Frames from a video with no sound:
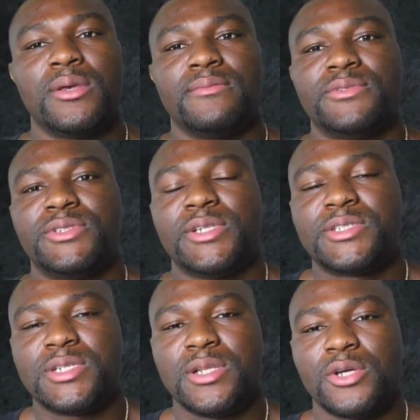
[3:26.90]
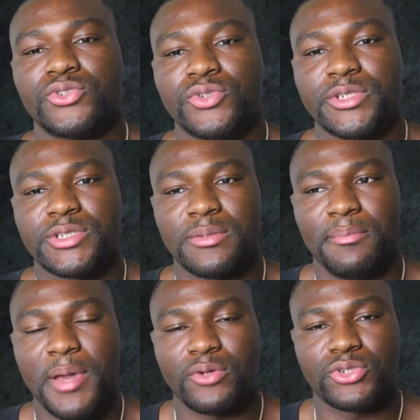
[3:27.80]
1600 is in
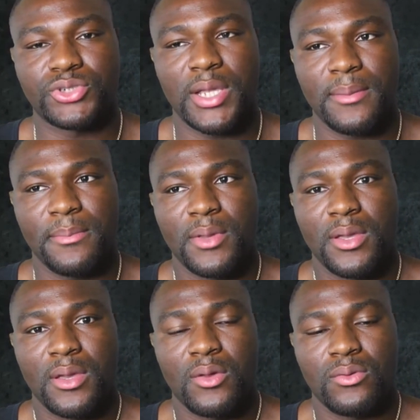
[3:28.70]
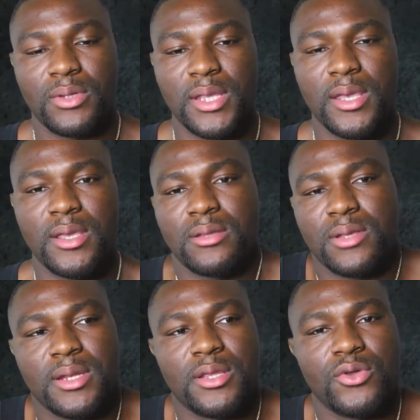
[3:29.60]
better shape than
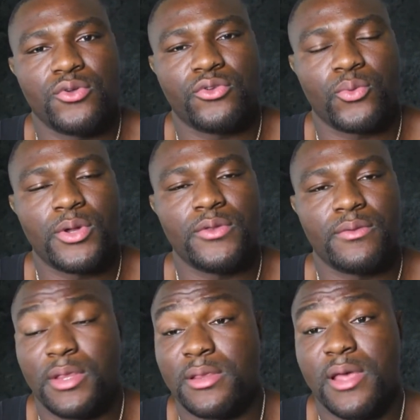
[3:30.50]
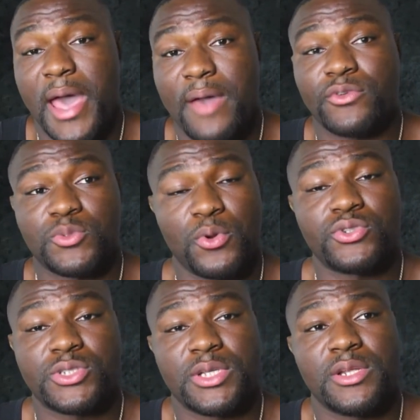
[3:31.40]
in the average
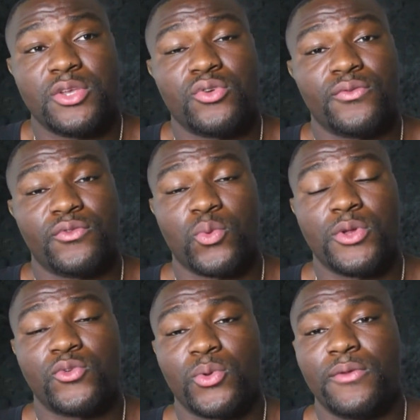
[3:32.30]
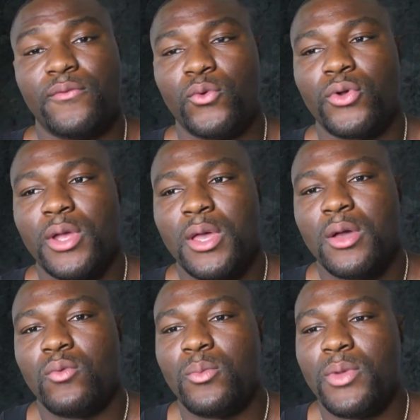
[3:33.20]
person in the year 2024,
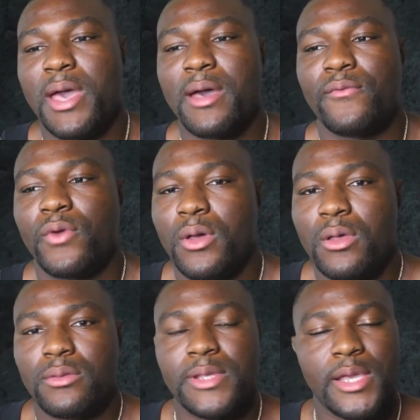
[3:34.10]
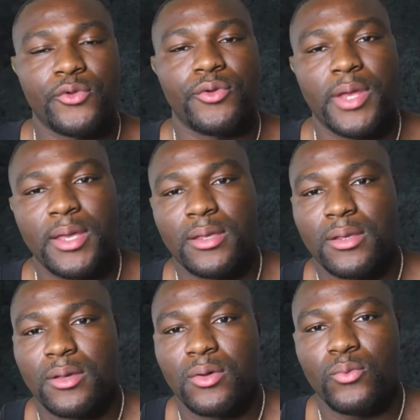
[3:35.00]
when we have the internet,
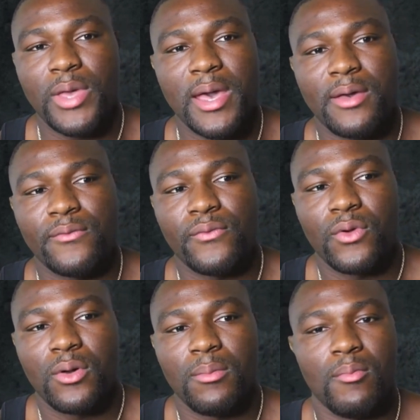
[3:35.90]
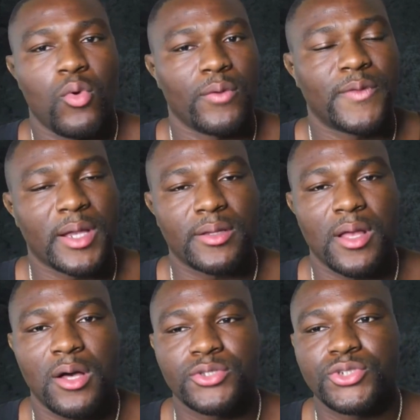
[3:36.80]
we have more
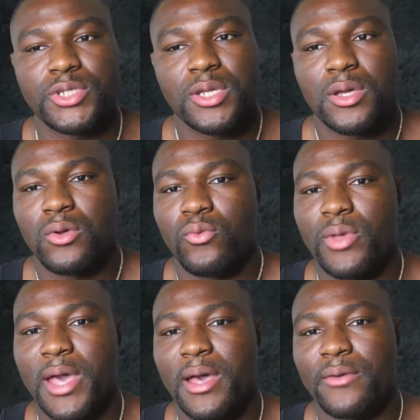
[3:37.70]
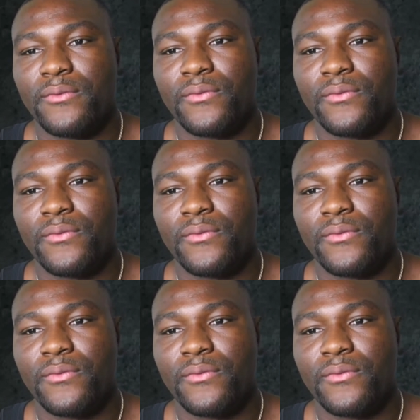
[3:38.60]
technology, we have